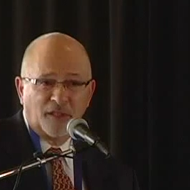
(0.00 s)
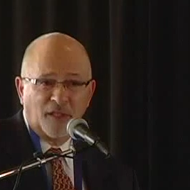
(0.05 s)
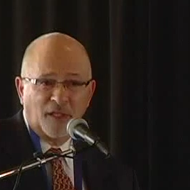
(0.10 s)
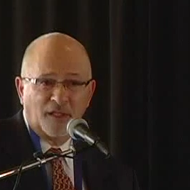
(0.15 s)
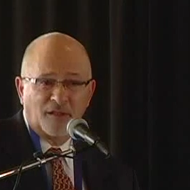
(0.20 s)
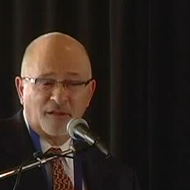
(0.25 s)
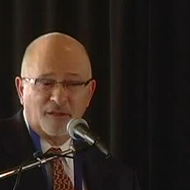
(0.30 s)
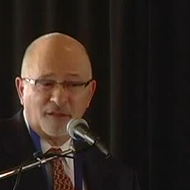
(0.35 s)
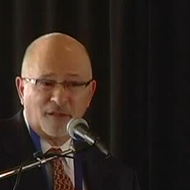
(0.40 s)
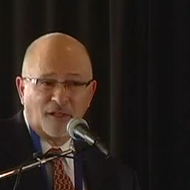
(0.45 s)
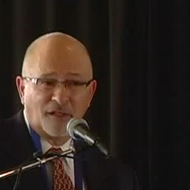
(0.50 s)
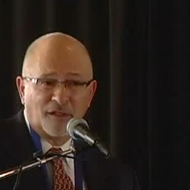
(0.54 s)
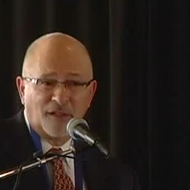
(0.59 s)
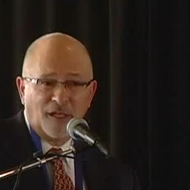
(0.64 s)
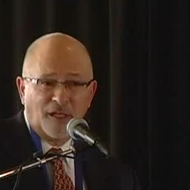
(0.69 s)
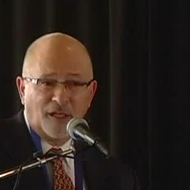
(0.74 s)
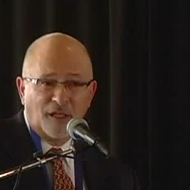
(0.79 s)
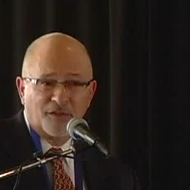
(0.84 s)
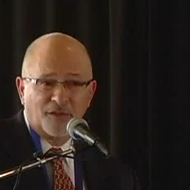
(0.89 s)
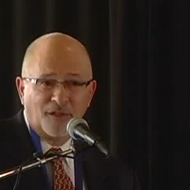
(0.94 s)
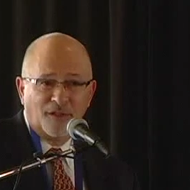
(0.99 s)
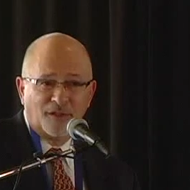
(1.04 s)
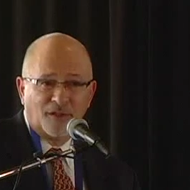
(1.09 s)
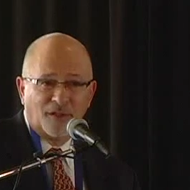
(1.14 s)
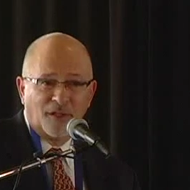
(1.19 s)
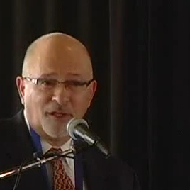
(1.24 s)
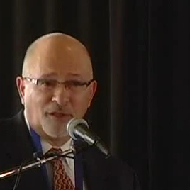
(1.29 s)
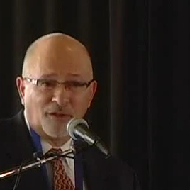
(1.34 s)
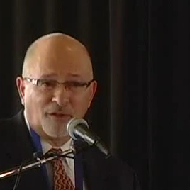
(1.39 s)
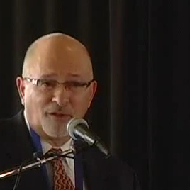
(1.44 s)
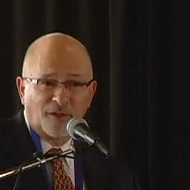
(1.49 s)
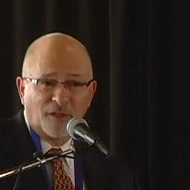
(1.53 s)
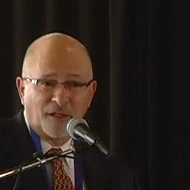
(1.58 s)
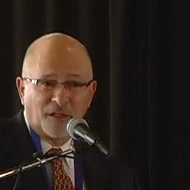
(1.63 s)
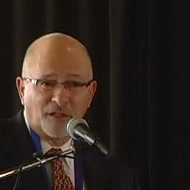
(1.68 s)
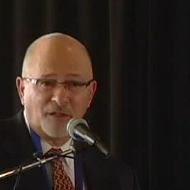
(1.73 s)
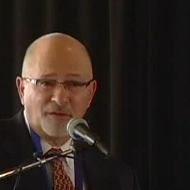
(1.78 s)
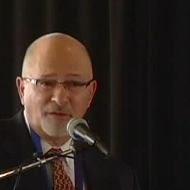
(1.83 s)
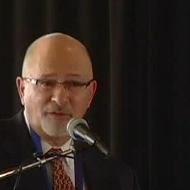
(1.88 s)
get technology together that can